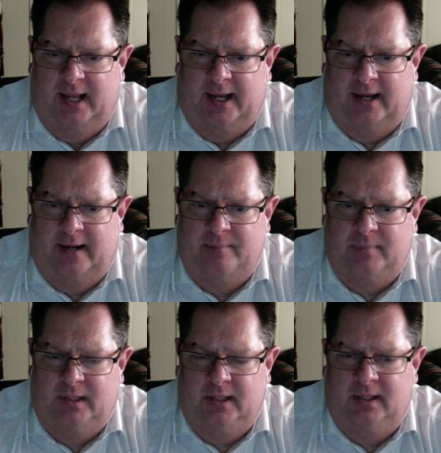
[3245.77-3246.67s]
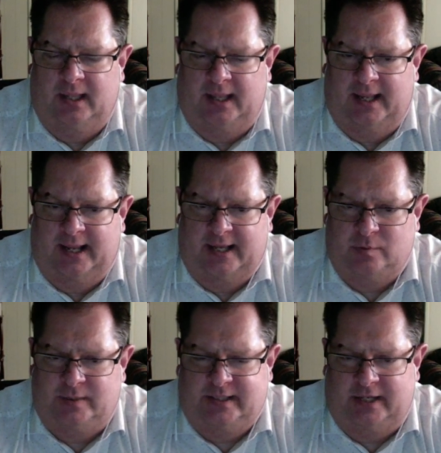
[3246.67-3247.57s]
Um,
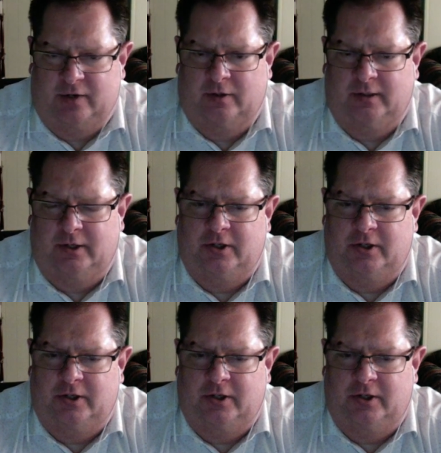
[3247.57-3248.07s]
as we said earlier,